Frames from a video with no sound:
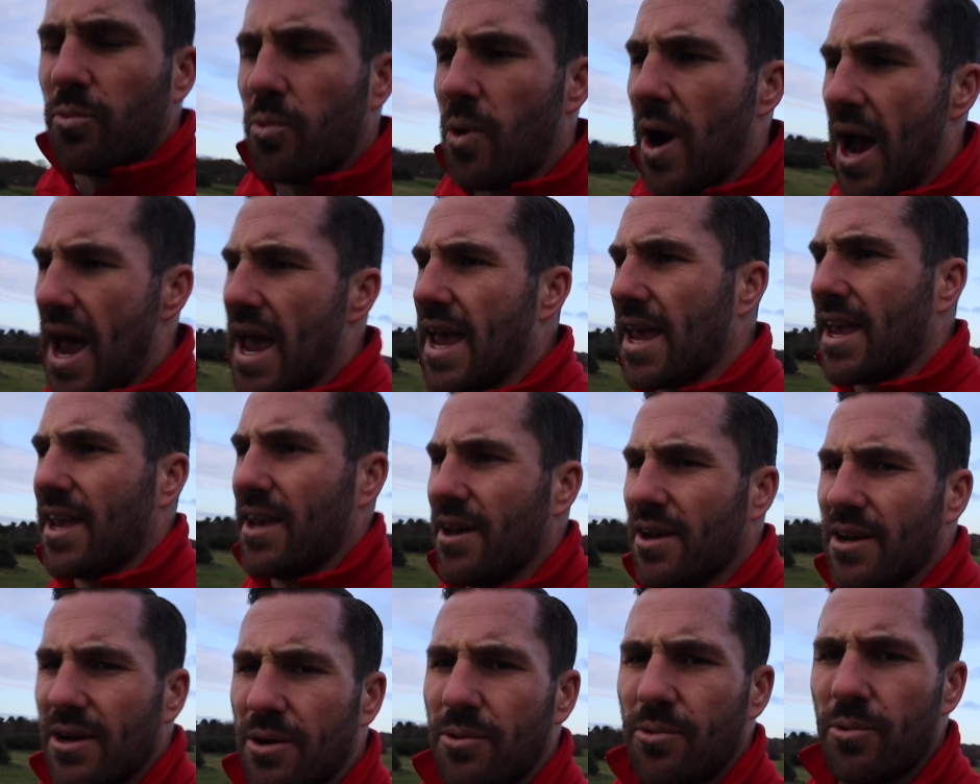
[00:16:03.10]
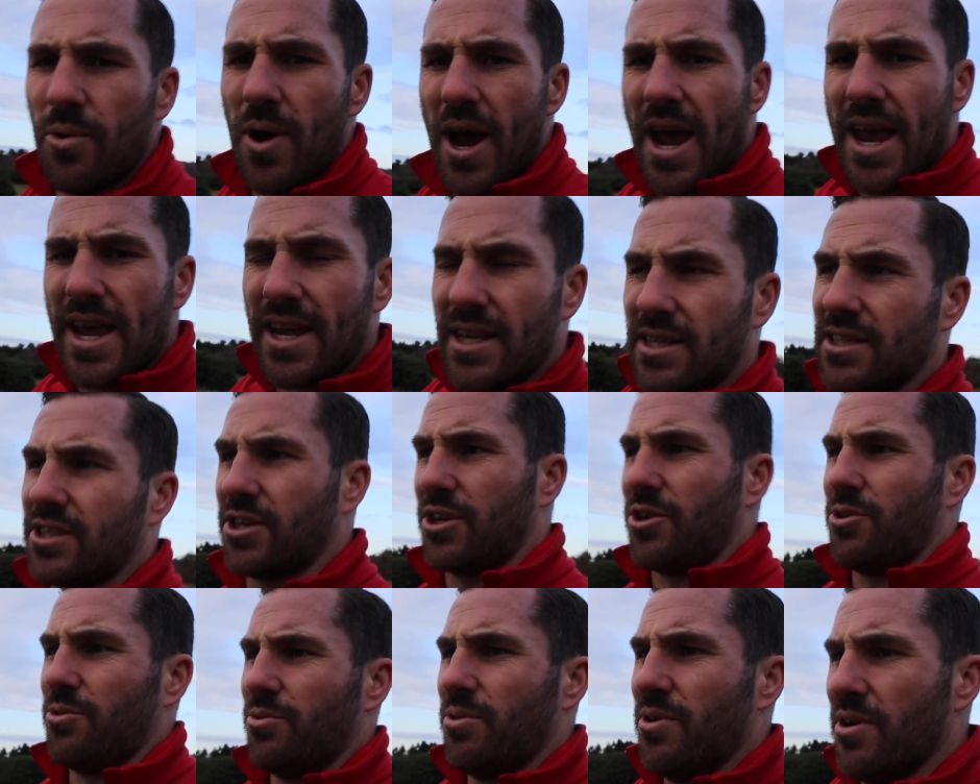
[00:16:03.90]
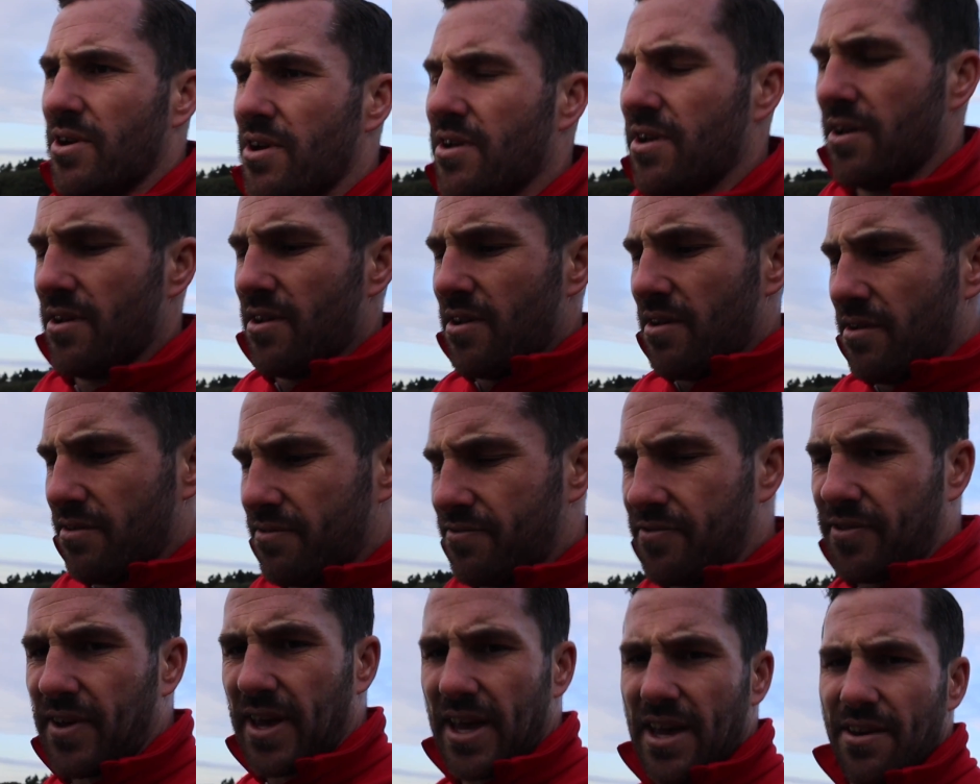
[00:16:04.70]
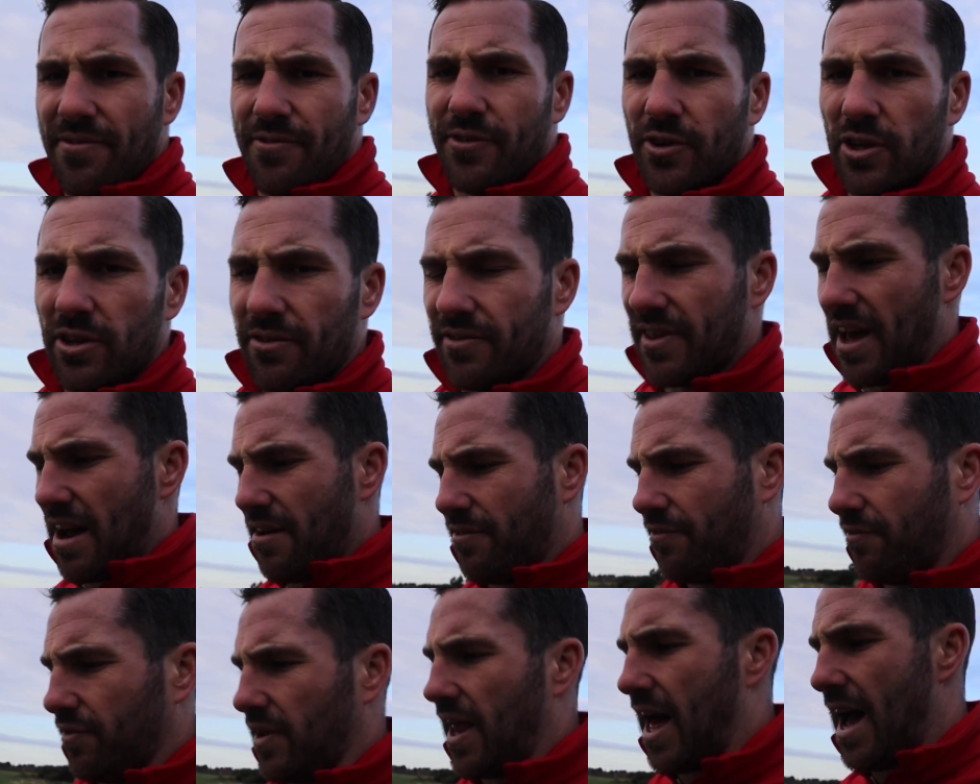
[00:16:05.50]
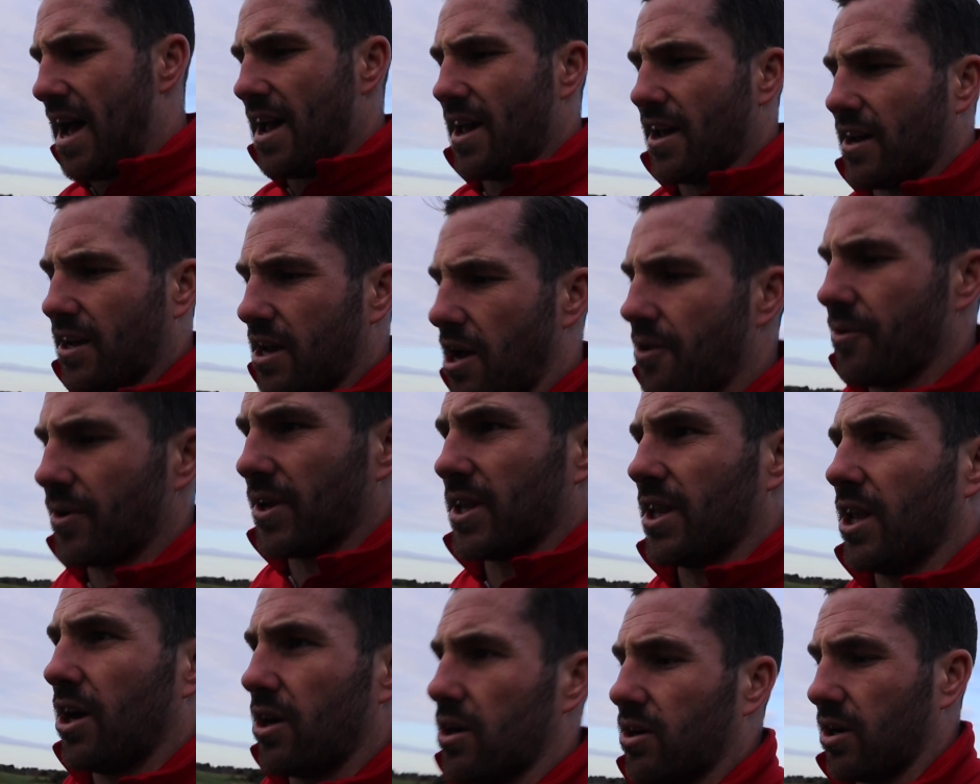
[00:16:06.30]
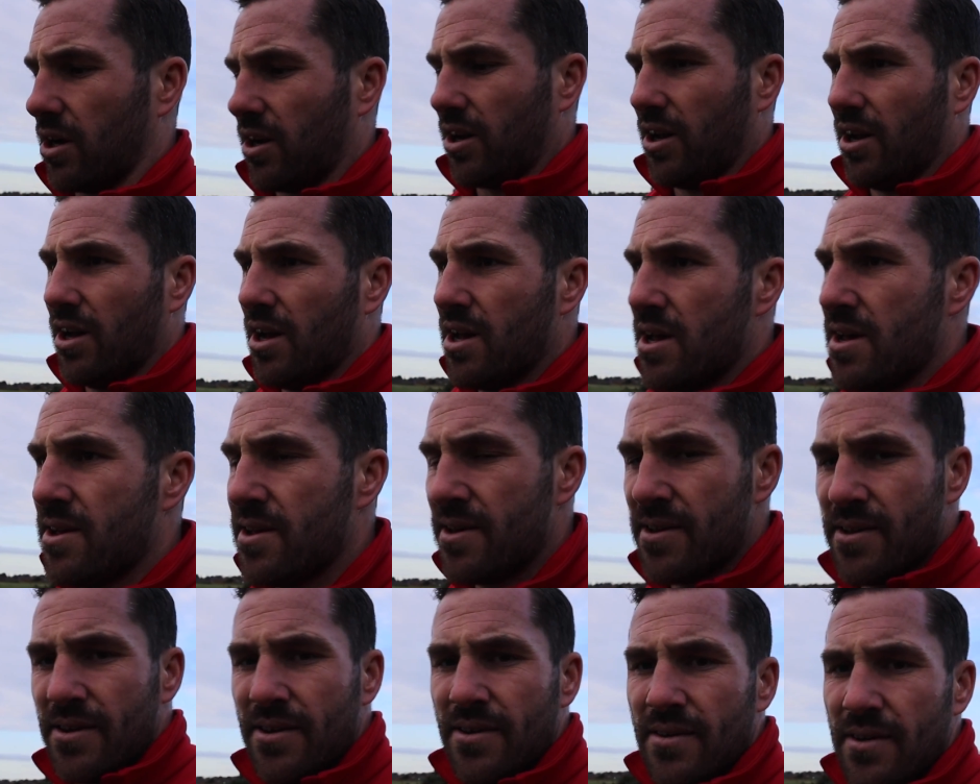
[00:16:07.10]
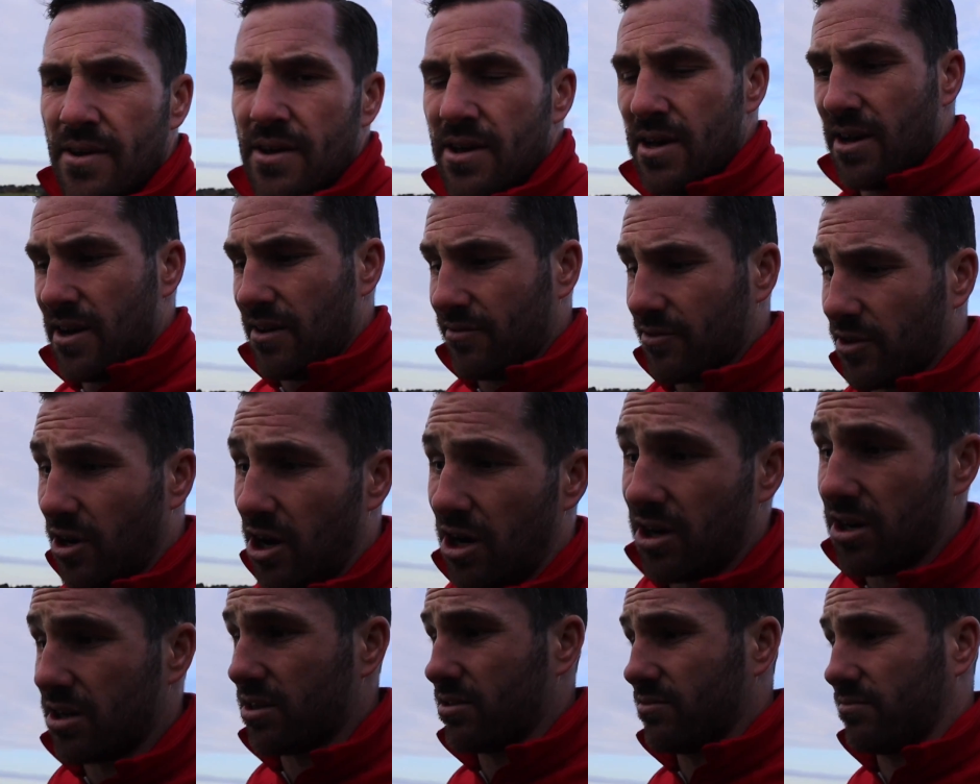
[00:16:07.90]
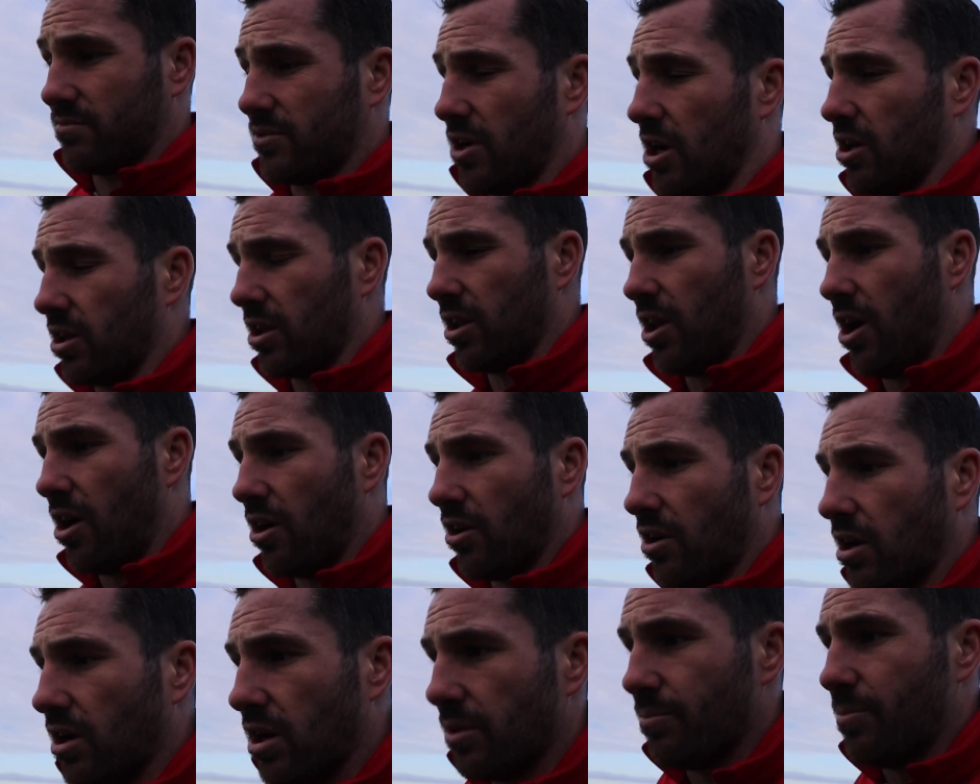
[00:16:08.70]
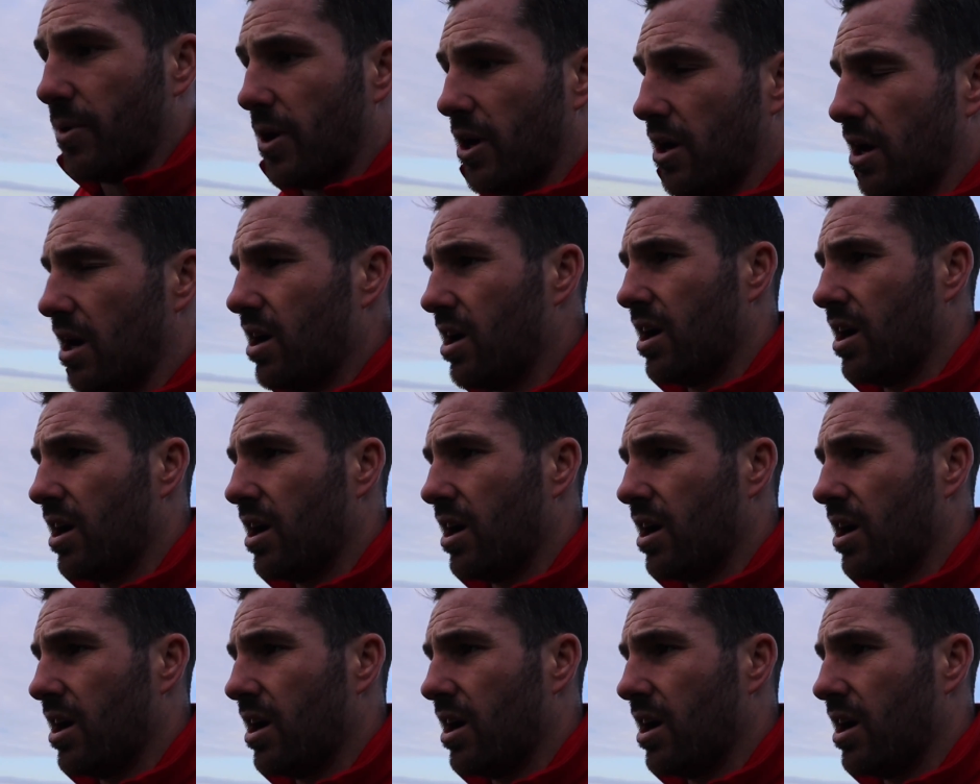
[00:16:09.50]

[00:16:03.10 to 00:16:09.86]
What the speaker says: way too fearful of that flyer going long. I've not gone long, but